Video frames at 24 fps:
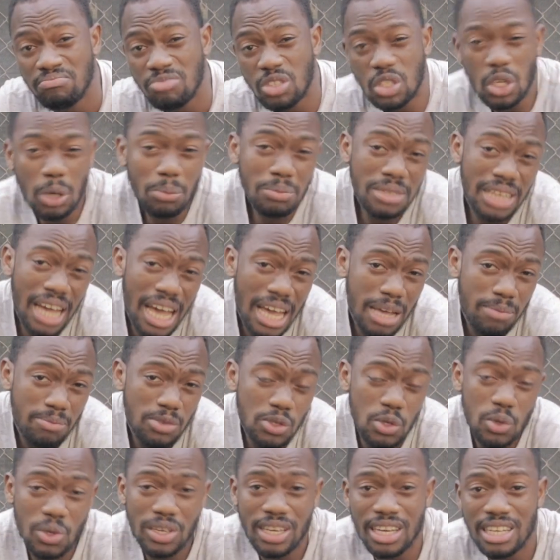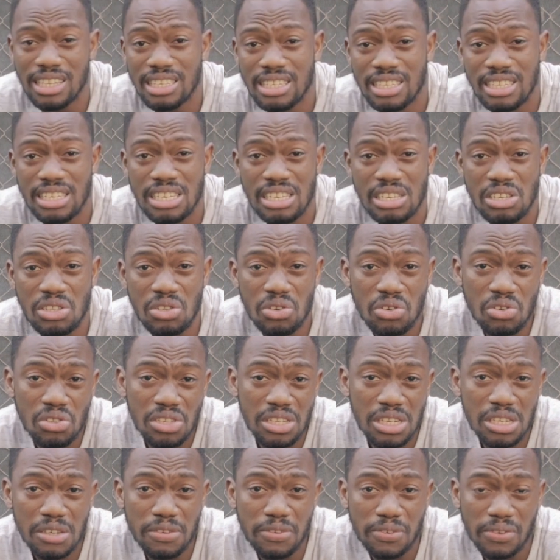Sometimes you can see
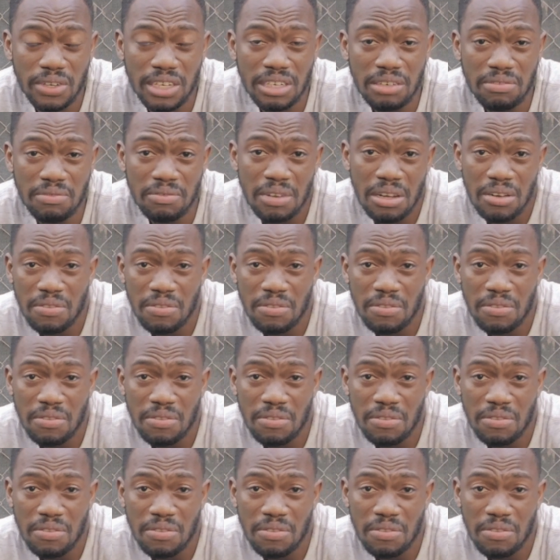the different